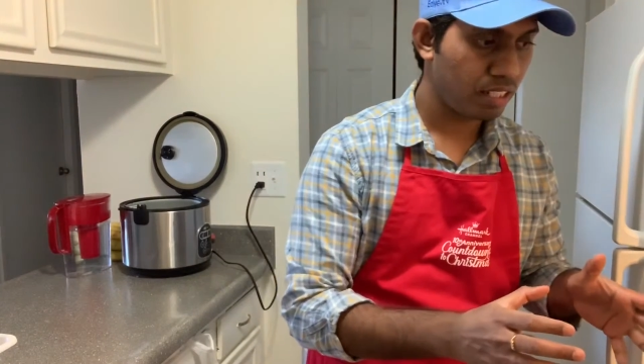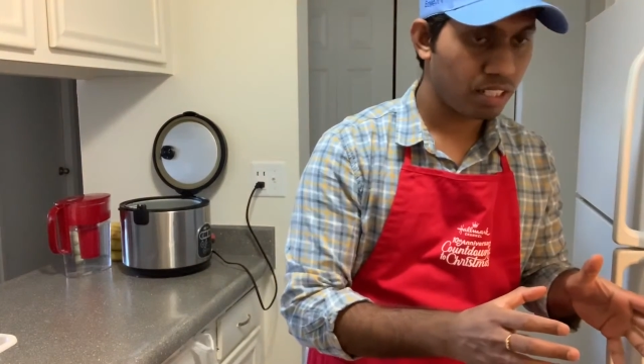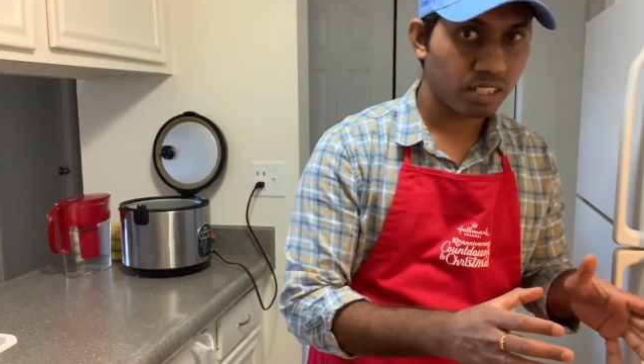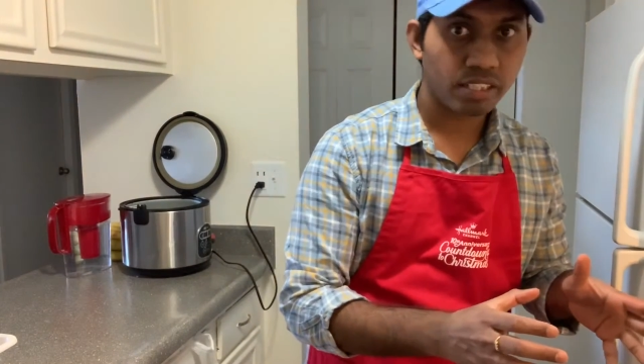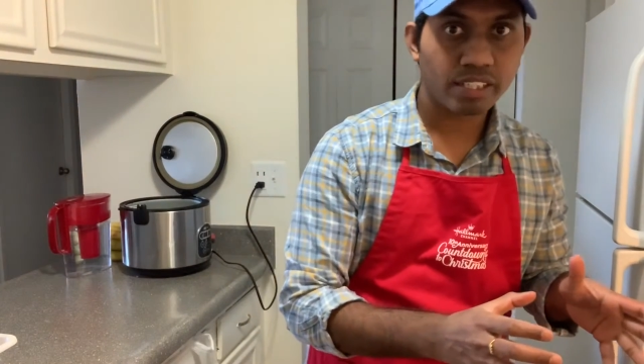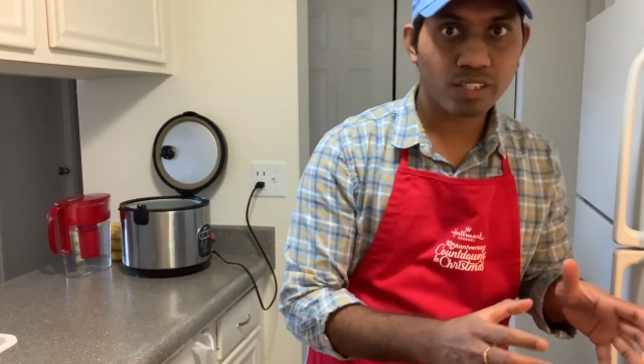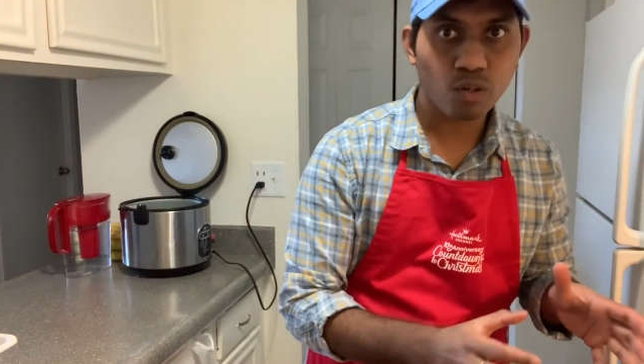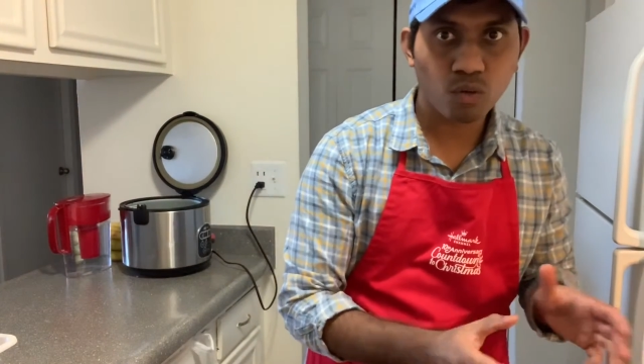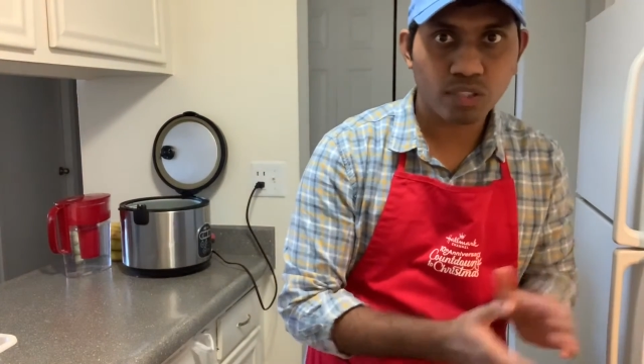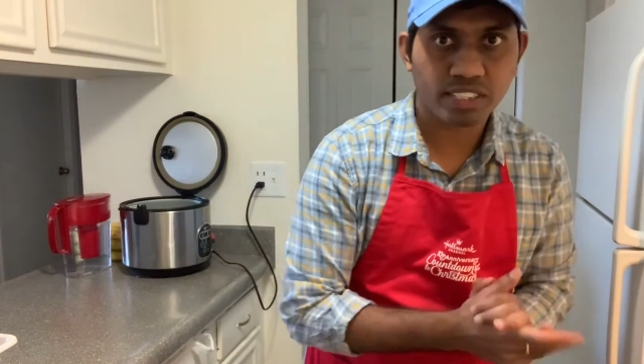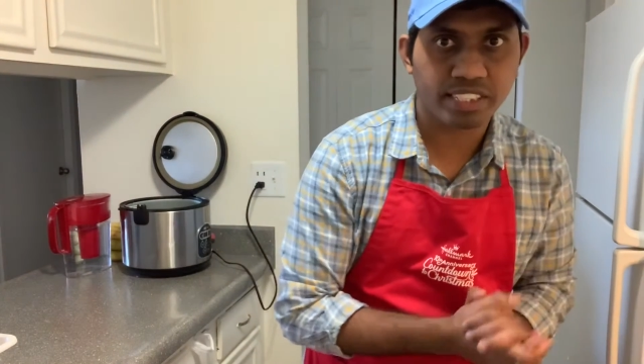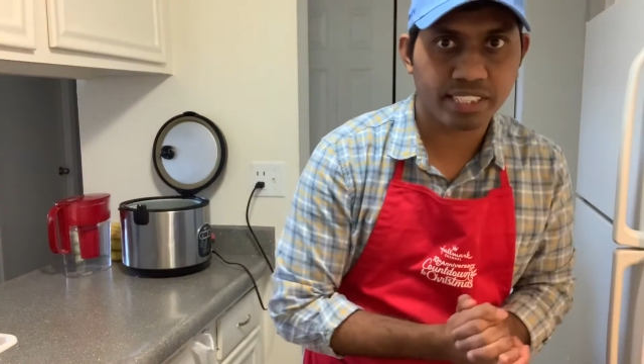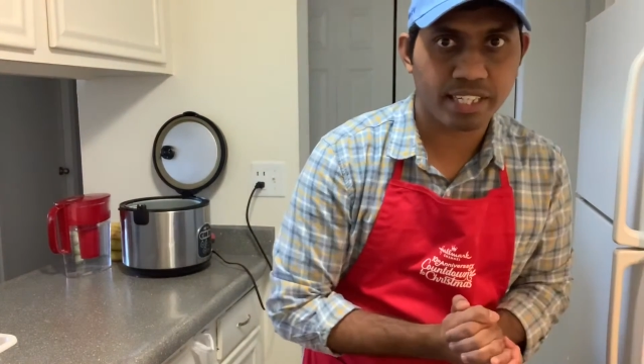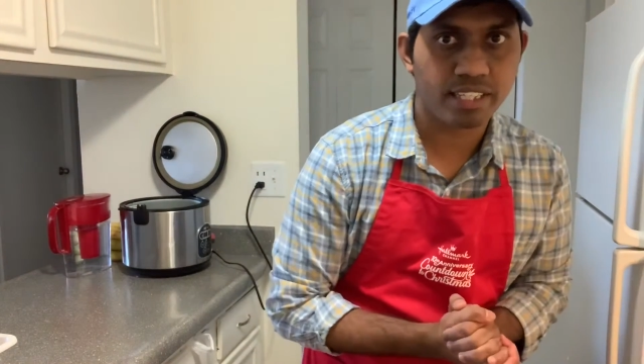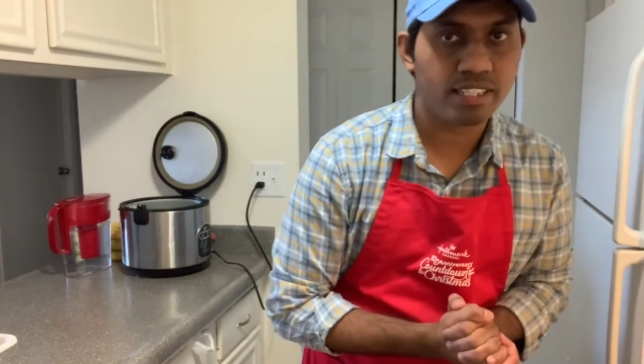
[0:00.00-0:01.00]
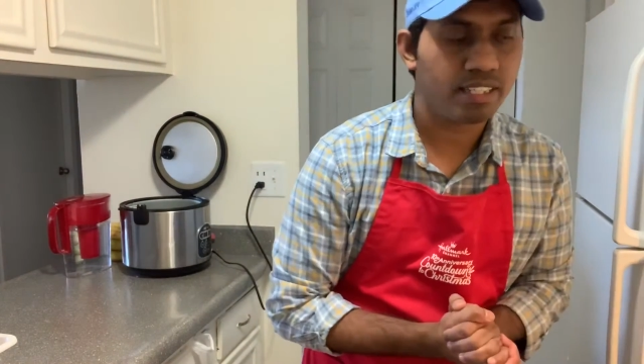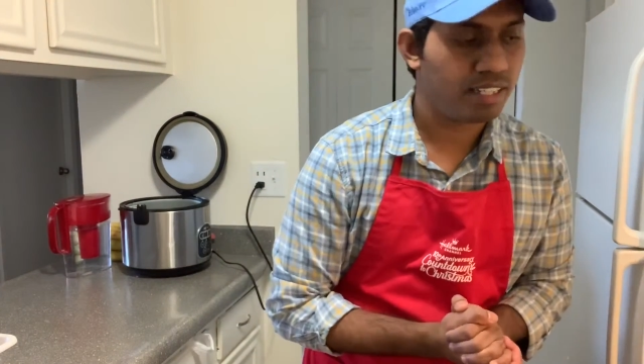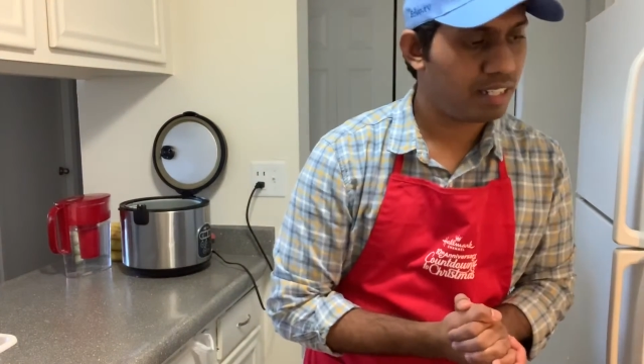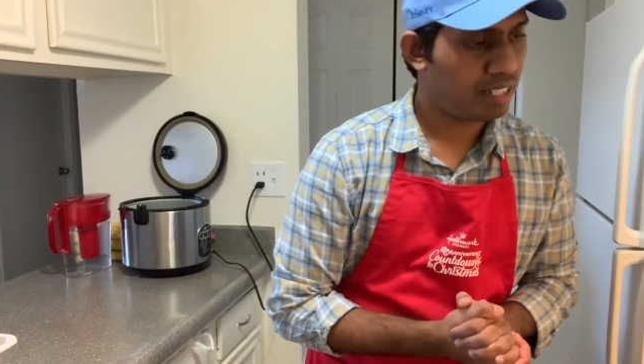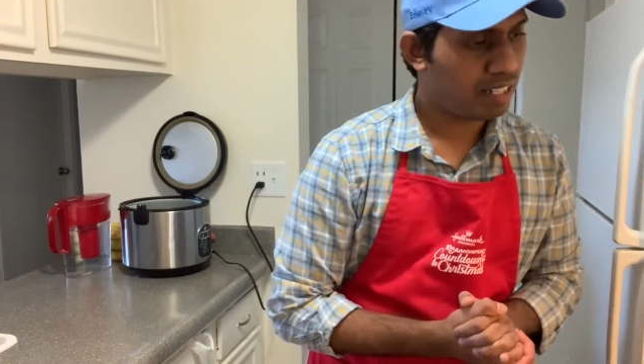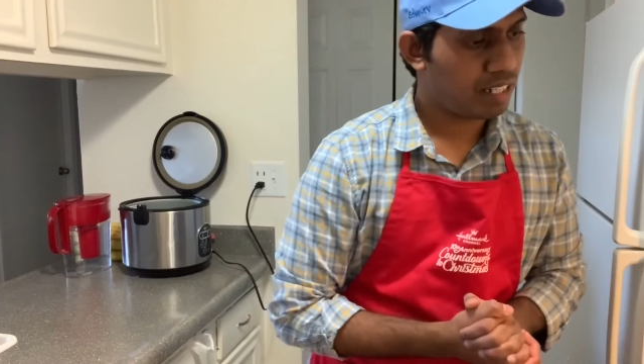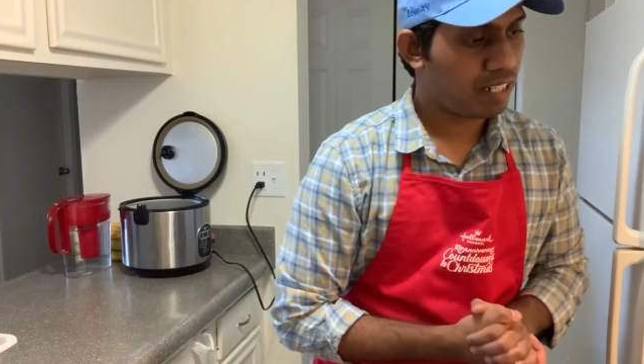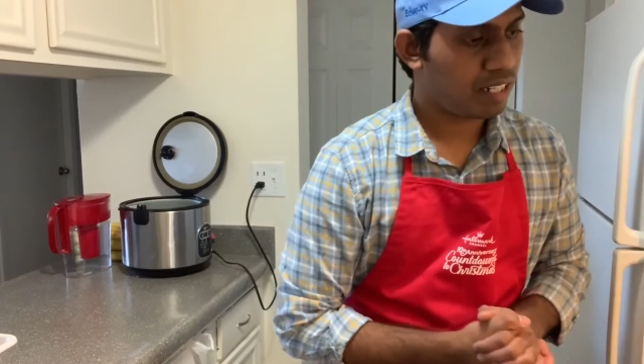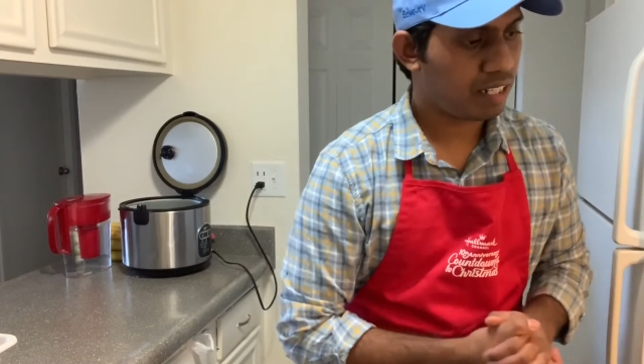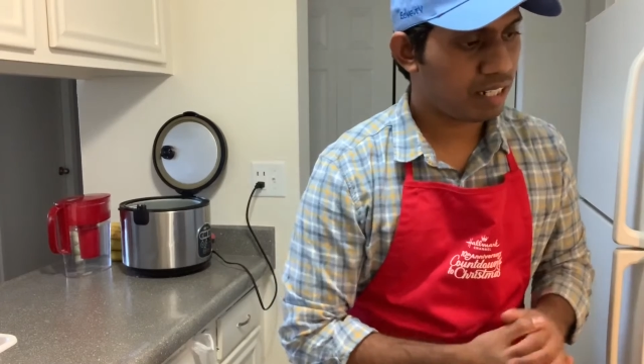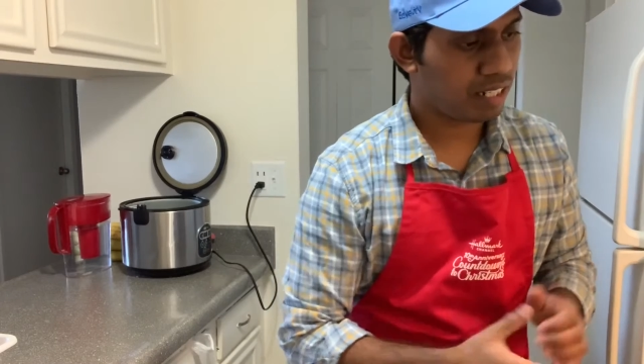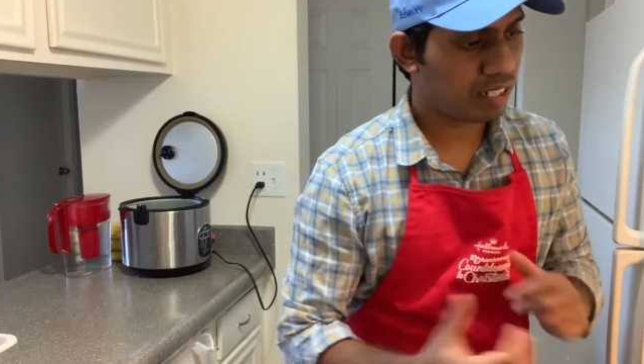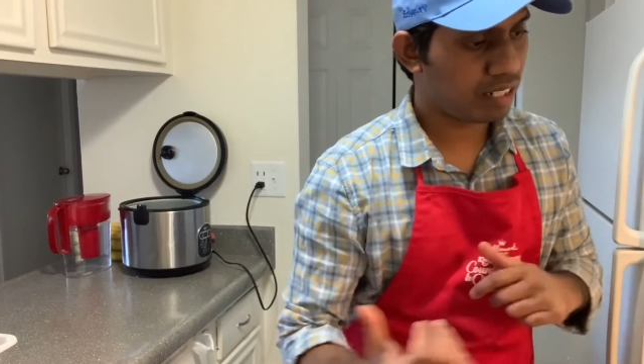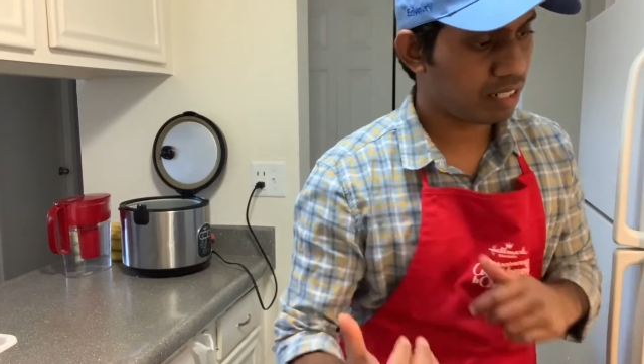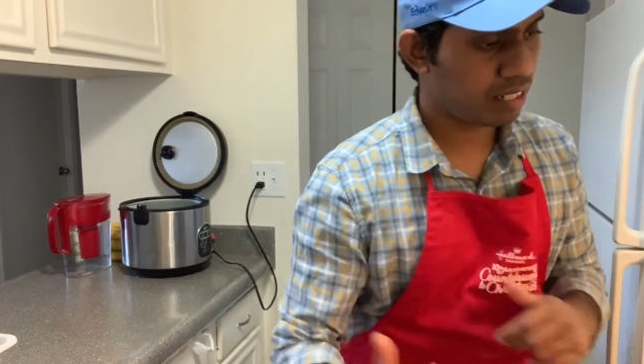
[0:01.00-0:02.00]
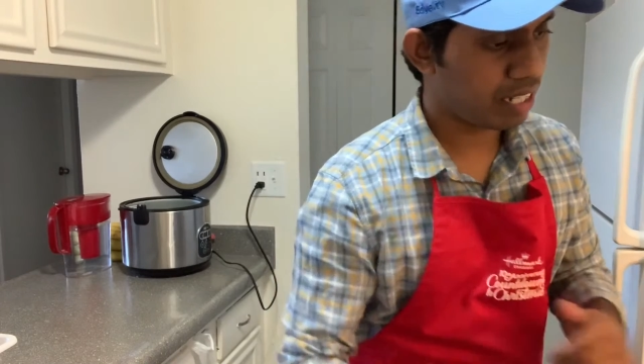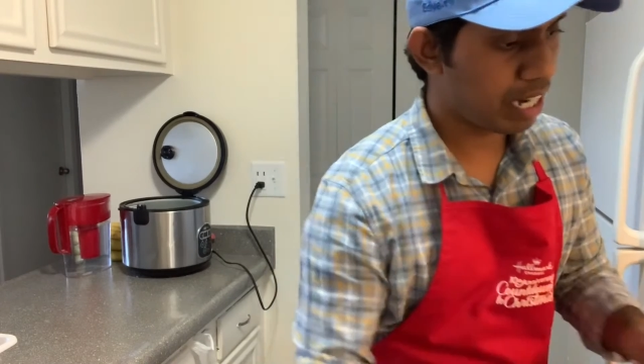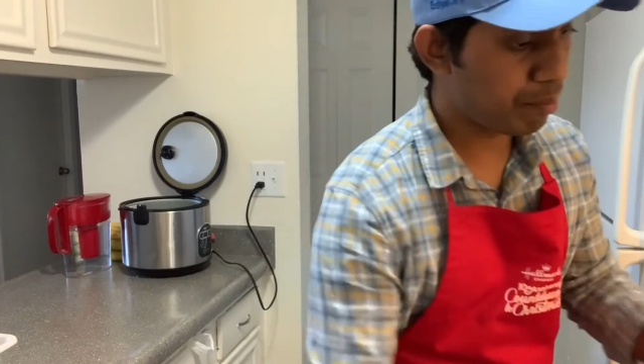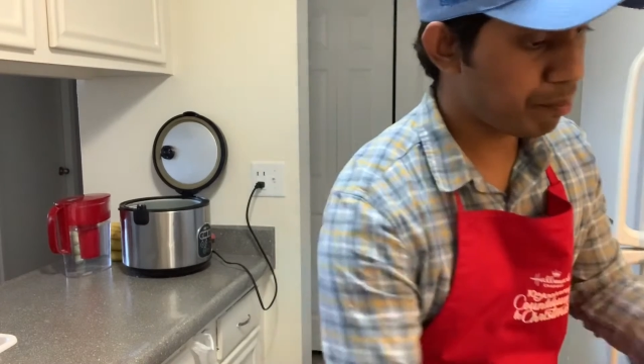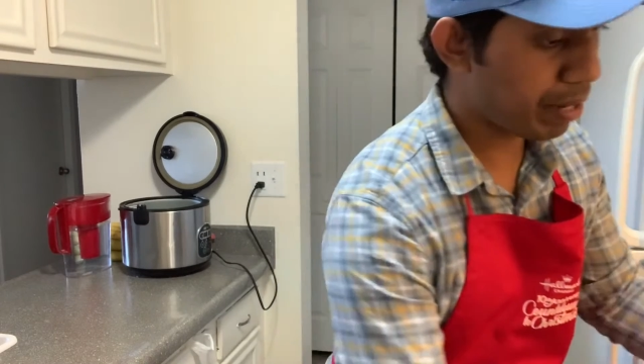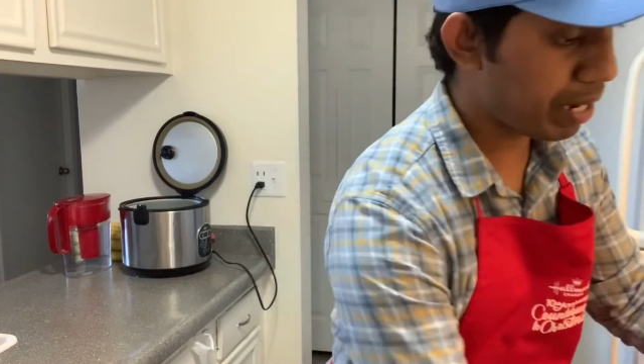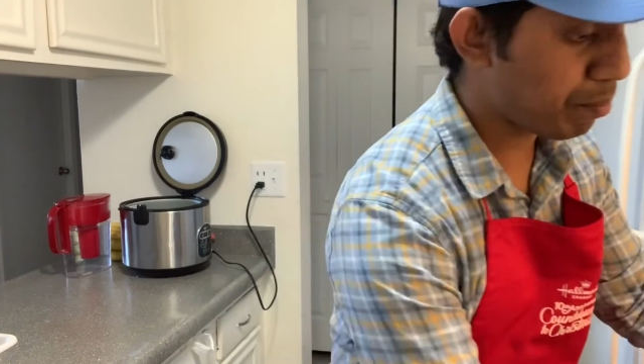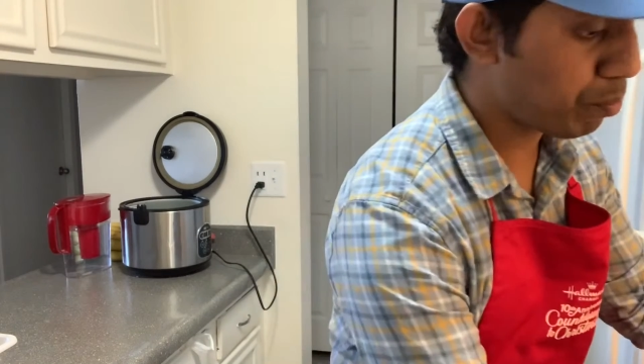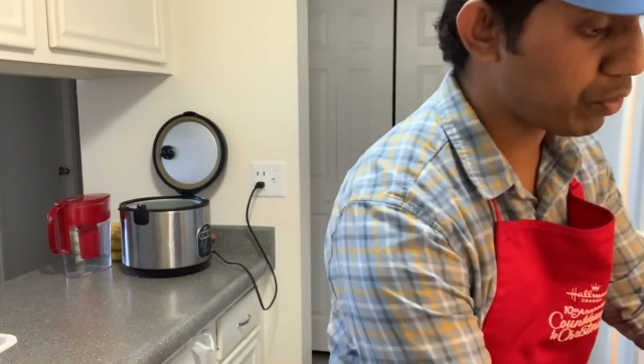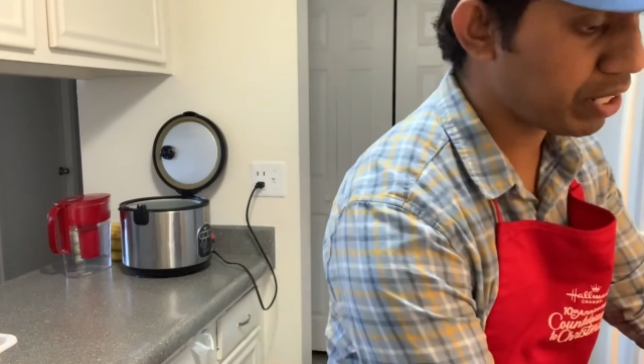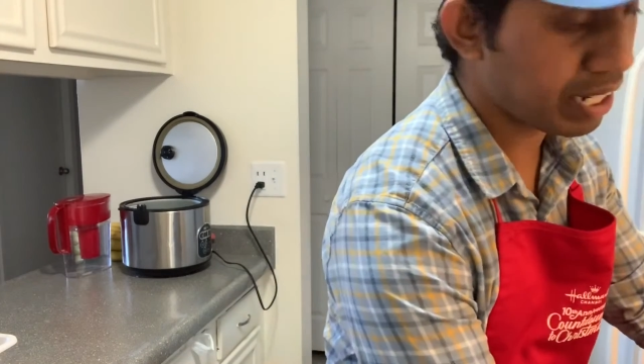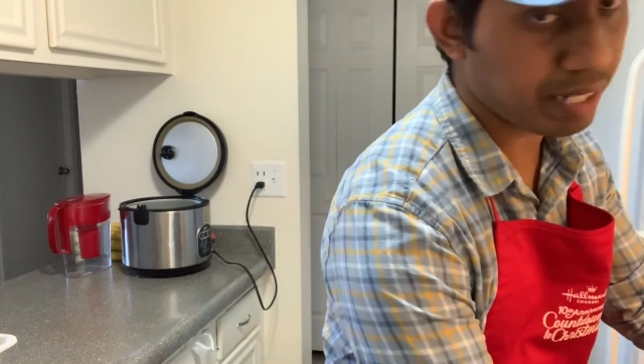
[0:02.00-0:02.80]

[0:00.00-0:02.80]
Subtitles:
the cooked chicken, let me put it